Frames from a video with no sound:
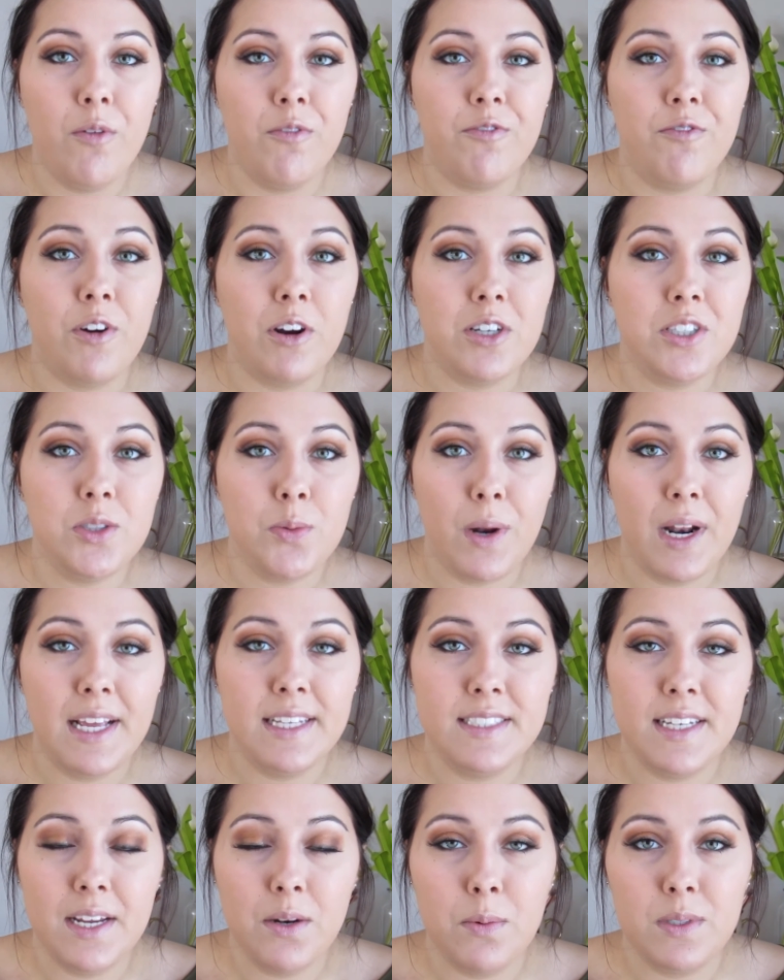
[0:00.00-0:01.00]
First, what I
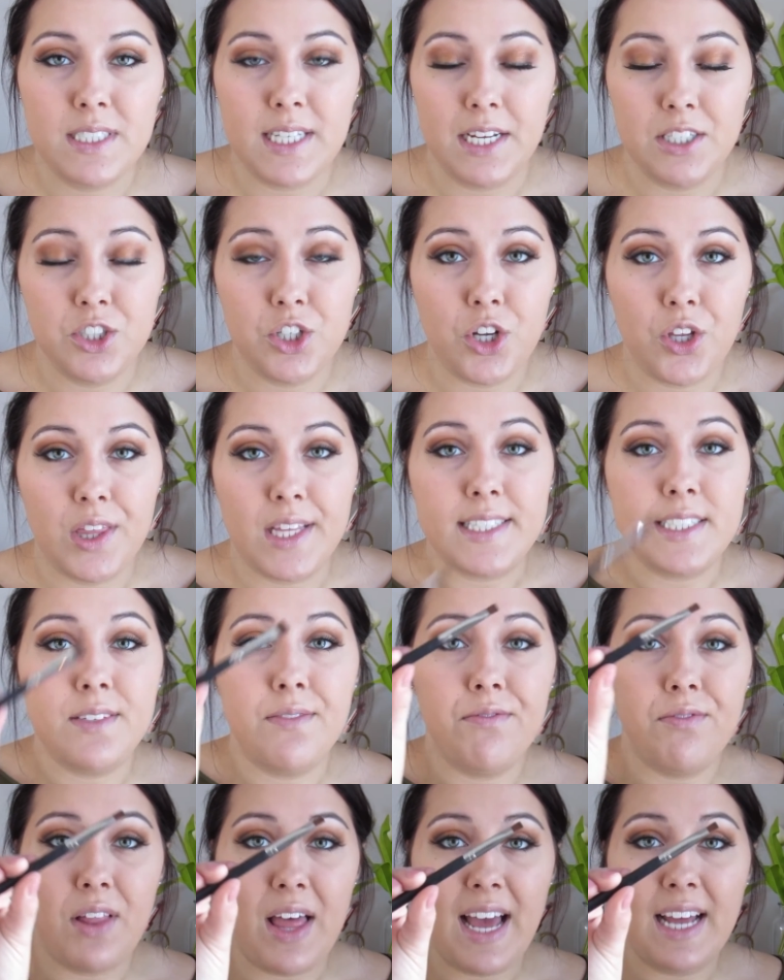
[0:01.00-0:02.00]
did was I took this
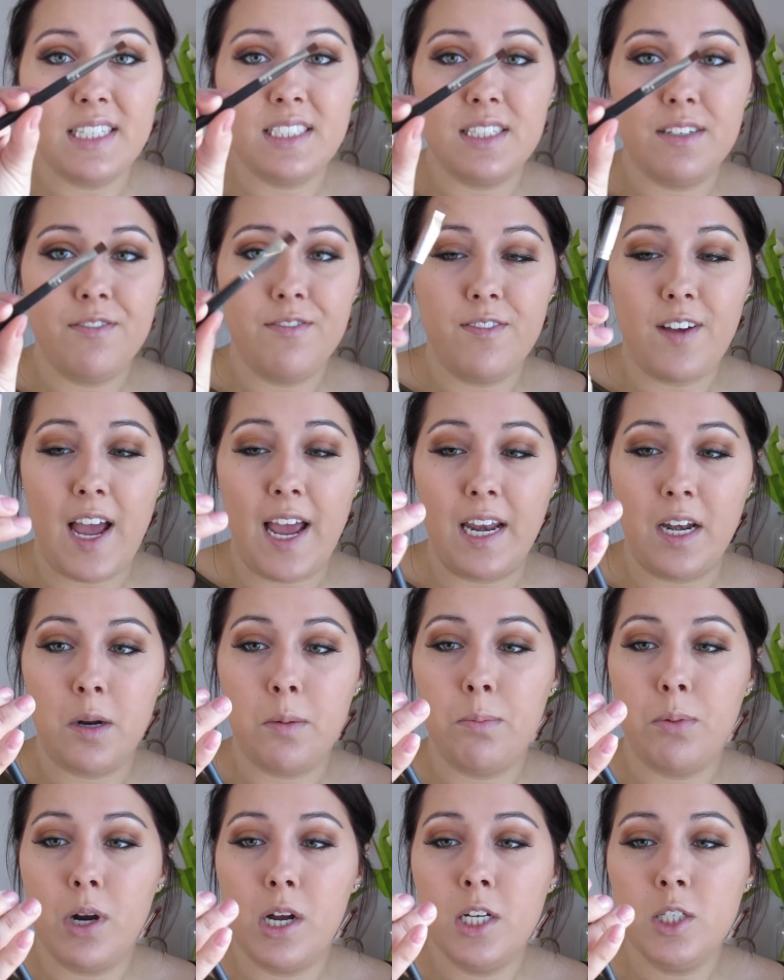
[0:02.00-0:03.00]
flat definer
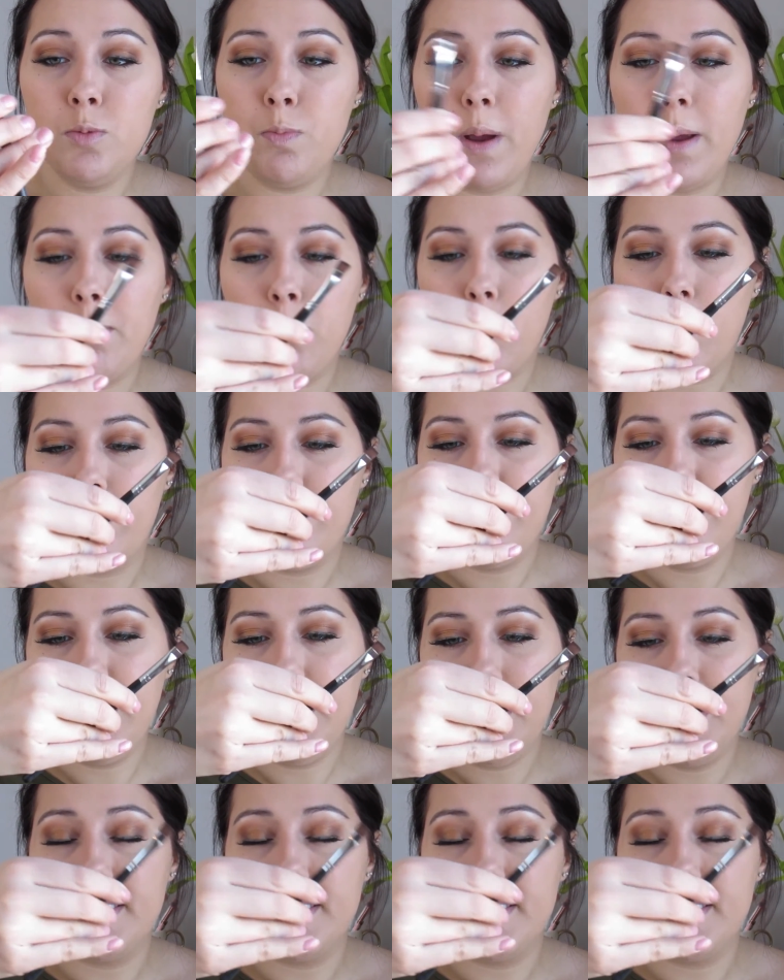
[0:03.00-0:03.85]
brush by Morphe.